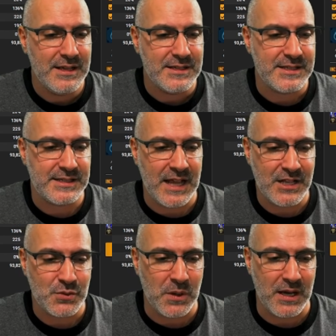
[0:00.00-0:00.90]

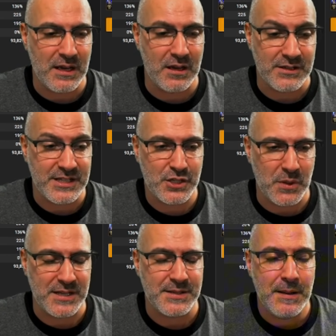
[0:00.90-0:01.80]
Stats wise, uh, stats
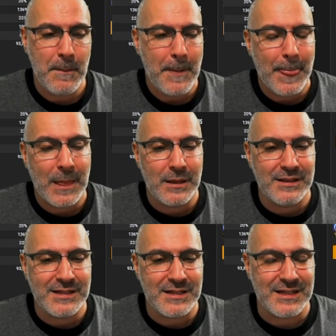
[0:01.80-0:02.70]
wise,
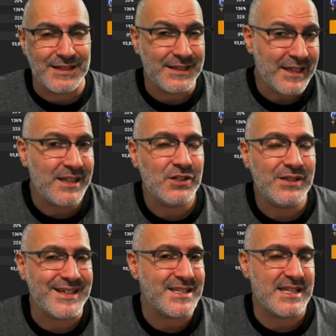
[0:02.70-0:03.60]
lethal
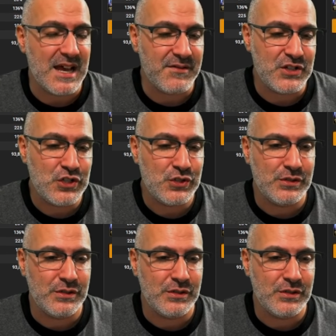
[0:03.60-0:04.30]
and savage